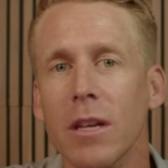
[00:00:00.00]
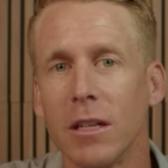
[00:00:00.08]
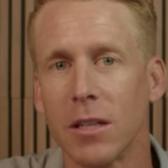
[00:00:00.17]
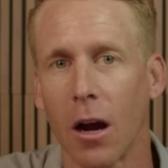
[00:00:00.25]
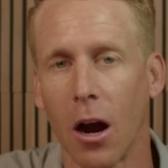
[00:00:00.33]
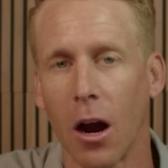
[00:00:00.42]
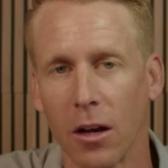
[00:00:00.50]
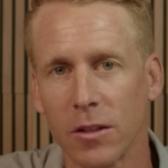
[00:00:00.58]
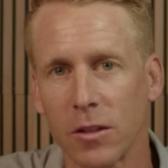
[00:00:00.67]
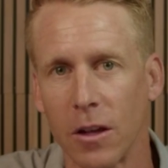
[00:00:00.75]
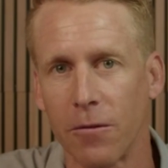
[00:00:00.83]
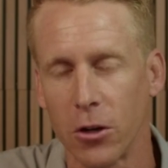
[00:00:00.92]
to
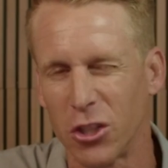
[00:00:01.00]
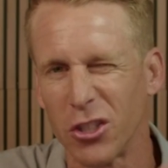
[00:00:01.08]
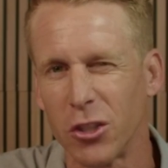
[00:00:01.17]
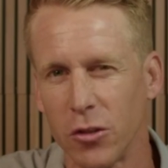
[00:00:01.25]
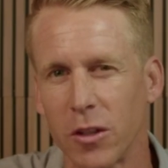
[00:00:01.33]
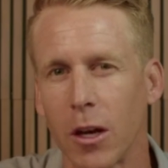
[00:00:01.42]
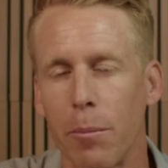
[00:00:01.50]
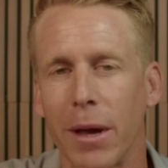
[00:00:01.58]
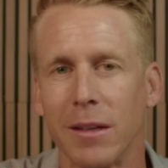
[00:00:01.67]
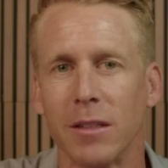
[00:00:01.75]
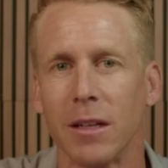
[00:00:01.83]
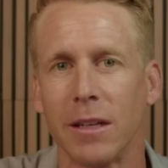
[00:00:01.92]
us. If you're just using a
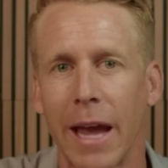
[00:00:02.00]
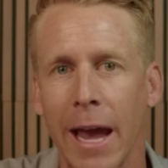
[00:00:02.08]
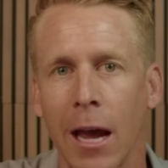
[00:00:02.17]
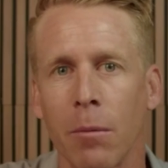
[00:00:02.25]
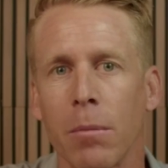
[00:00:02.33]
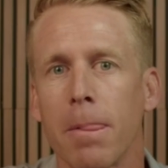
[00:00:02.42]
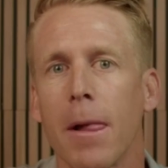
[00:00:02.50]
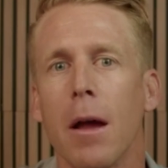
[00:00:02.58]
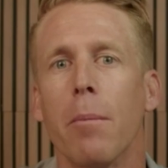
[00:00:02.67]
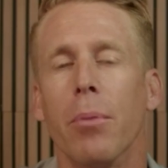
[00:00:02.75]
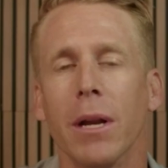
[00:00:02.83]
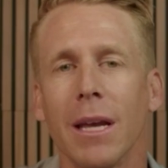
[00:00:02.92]
basic DAM,
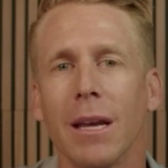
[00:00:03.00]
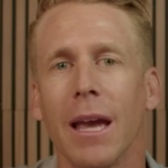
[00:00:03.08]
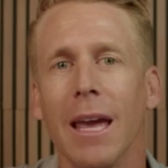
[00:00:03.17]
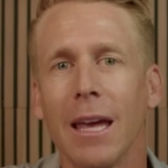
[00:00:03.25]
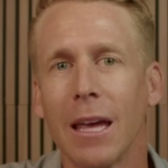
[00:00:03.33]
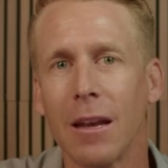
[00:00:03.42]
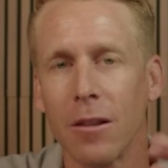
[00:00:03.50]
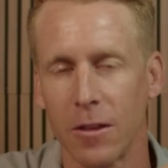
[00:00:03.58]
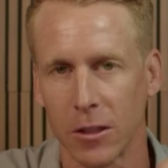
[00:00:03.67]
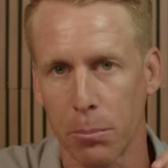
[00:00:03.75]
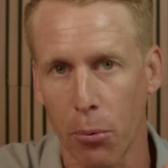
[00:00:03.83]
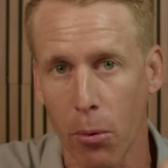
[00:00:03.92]
bringing in
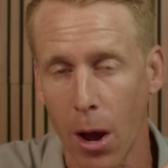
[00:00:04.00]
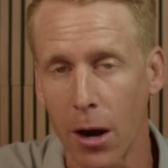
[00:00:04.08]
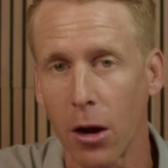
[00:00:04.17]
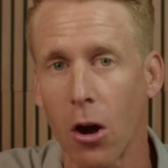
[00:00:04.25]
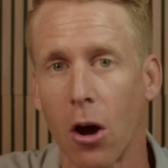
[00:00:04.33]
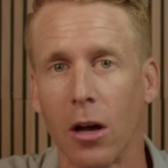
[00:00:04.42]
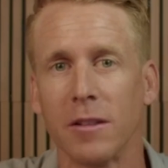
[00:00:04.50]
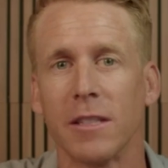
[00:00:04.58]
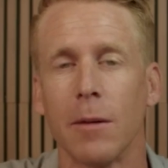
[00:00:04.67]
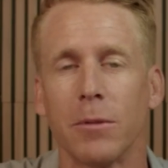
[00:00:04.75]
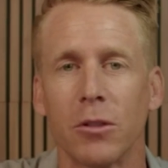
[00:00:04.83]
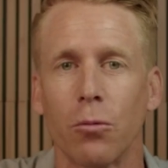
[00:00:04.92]
this product
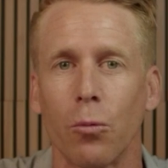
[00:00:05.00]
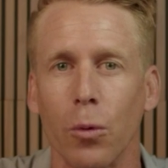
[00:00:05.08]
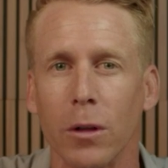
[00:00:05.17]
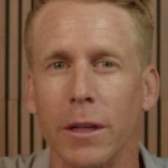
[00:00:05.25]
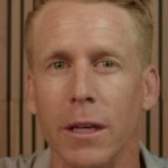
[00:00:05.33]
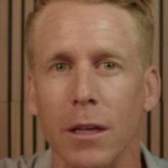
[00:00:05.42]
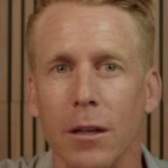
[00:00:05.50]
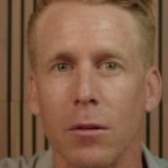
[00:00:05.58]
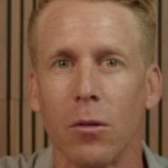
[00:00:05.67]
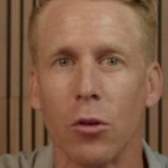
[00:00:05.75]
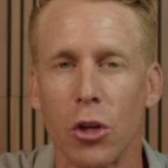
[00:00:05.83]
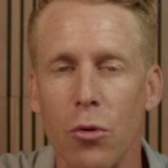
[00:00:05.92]
concept is really
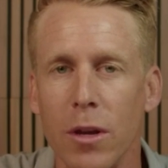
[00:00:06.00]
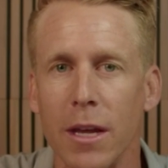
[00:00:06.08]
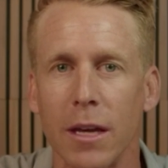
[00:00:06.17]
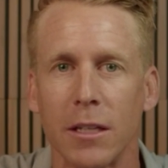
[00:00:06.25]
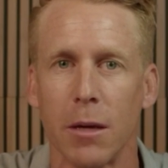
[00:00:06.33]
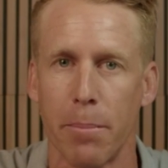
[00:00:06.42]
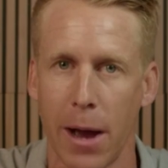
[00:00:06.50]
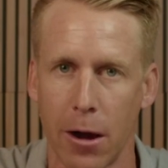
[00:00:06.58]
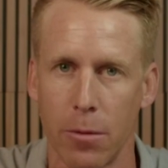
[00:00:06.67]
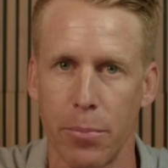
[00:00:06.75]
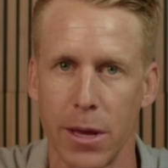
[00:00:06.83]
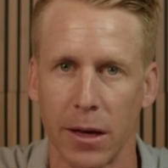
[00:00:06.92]
unique to
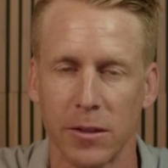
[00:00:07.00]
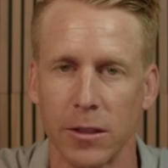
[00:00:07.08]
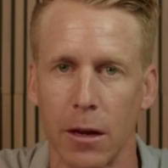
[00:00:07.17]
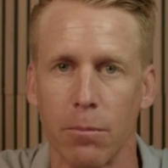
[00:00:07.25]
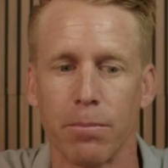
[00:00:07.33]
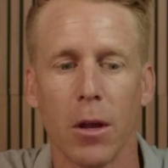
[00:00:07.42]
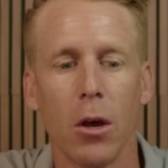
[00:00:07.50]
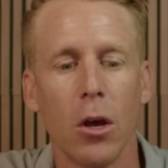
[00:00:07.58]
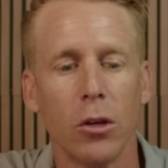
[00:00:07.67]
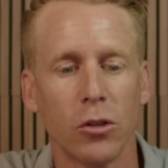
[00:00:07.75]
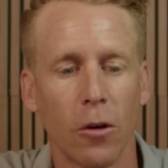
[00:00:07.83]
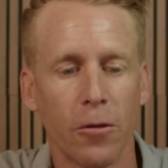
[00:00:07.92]
Pattern PXM.
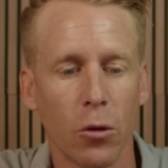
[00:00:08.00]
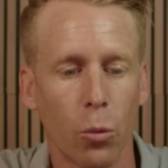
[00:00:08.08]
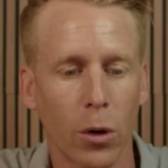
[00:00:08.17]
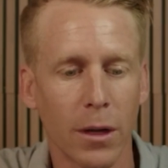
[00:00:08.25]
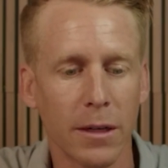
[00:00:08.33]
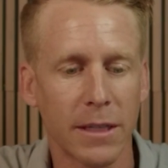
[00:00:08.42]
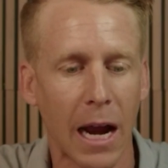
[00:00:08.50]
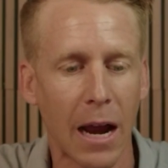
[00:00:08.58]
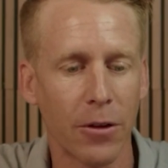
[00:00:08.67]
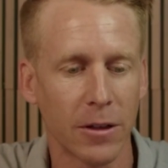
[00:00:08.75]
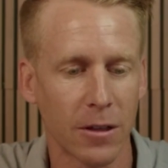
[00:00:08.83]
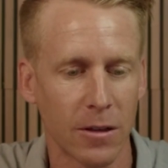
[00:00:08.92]
So we're going to
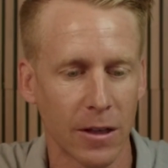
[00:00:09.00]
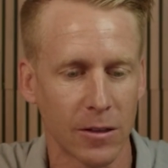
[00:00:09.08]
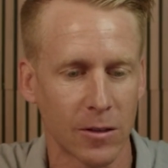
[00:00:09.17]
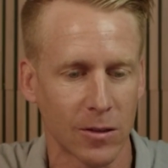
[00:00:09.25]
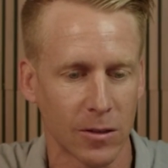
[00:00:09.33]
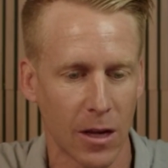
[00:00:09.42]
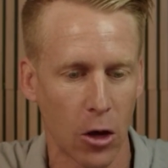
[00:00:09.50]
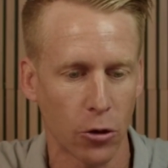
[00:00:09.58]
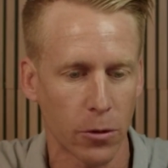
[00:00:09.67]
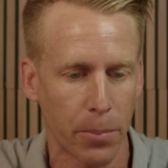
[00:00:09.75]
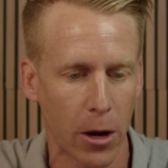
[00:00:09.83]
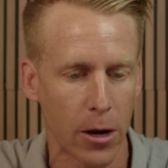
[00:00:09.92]
dive into this
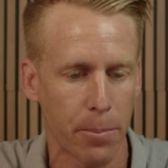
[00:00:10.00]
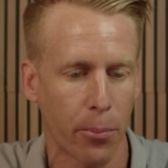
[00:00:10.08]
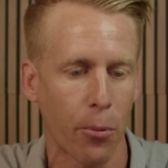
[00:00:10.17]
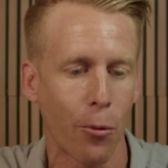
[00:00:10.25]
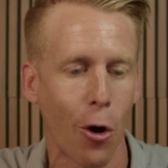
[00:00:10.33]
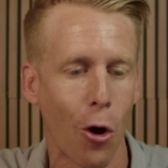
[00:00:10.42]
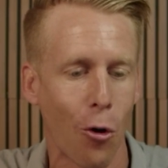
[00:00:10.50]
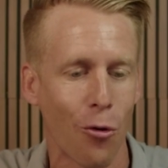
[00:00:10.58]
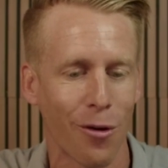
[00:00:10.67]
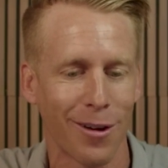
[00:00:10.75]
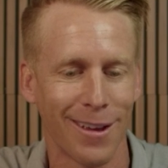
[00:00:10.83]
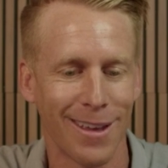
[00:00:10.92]
Elderberry
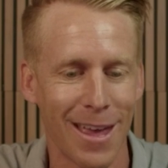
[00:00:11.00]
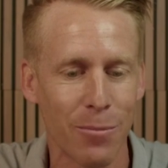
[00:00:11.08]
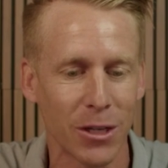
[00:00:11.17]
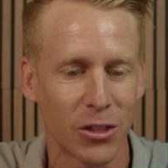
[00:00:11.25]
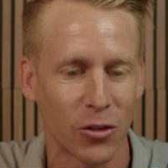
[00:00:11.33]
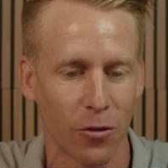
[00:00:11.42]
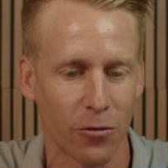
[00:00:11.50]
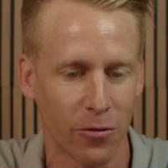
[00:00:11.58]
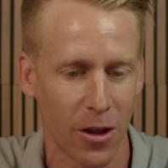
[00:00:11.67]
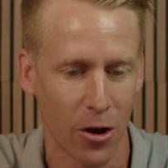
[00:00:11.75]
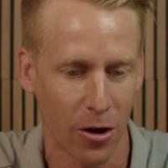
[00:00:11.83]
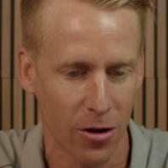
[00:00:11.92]
Pro image
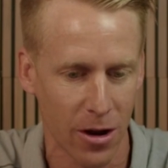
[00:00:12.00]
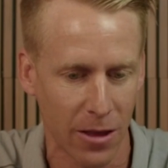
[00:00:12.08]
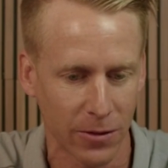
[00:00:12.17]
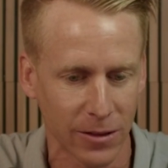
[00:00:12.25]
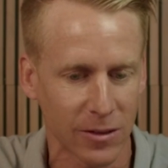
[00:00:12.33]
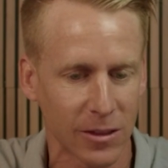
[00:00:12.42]
here, and let's see